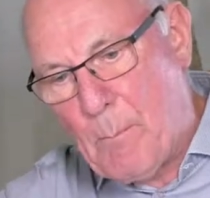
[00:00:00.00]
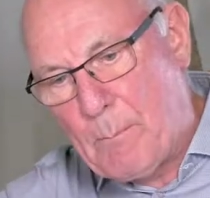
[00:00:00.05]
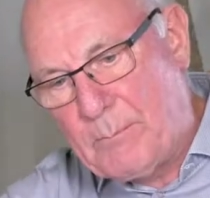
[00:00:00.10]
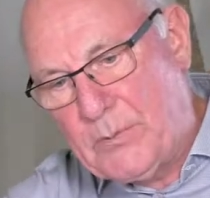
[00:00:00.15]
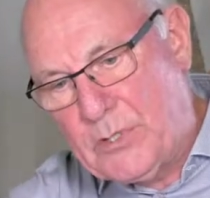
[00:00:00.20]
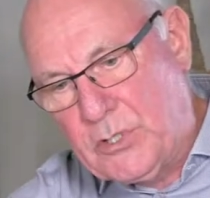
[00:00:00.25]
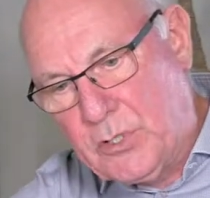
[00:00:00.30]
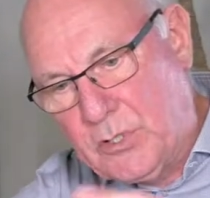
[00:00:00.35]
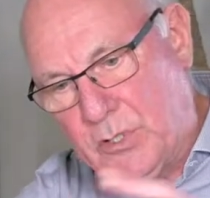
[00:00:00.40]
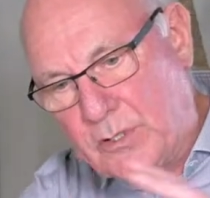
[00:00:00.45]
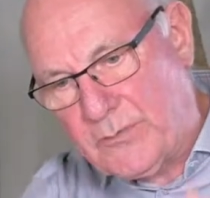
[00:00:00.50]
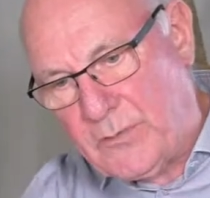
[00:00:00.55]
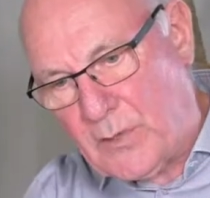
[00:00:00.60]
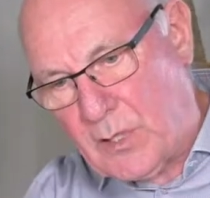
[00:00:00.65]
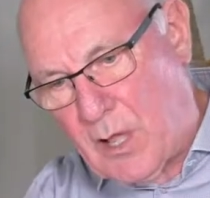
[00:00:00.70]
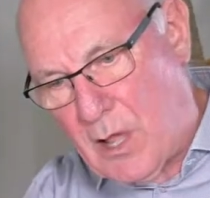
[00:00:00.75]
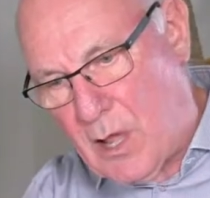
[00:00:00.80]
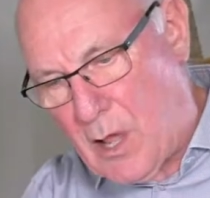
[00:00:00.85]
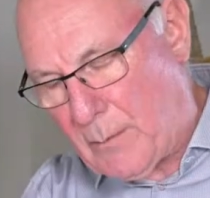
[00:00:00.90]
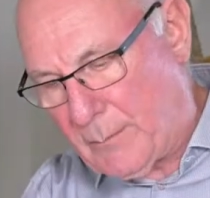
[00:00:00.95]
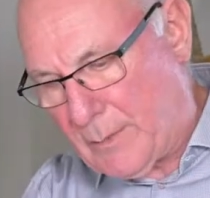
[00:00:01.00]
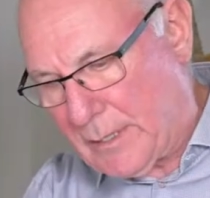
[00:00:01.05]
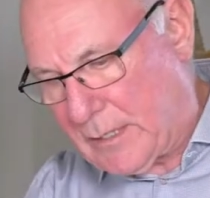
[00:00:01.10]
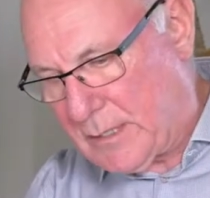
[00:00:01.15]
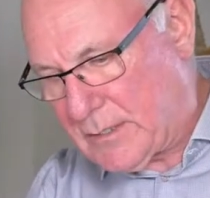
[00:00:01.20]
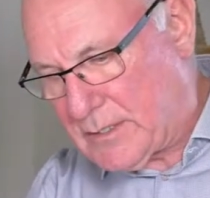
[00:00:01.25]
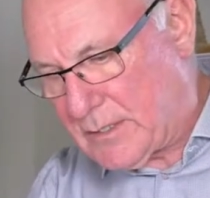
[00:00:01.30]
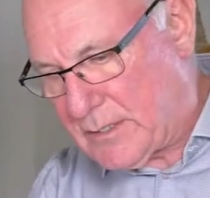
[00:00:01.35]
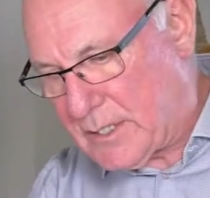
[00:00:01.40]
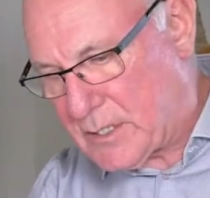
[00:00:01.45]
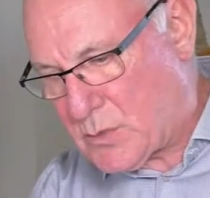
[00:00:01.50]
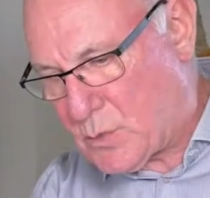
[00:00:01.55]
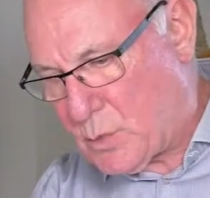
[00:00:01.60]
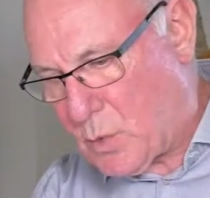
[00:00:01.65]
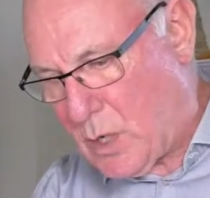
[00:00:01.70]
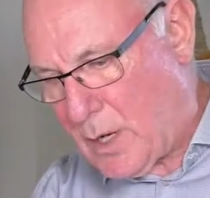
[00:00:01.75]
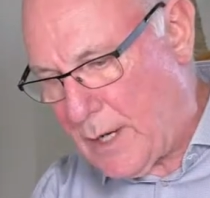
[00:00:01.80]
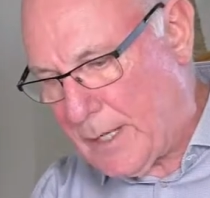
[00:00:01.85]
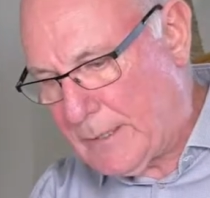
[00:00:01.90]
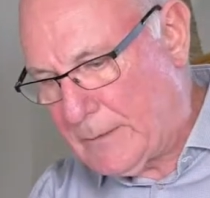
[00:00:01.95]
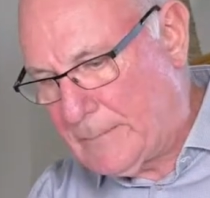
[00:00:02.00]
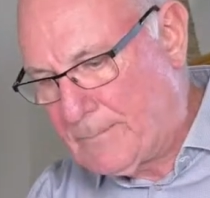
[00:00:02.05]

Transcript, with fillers: beautiful harmony to this wine.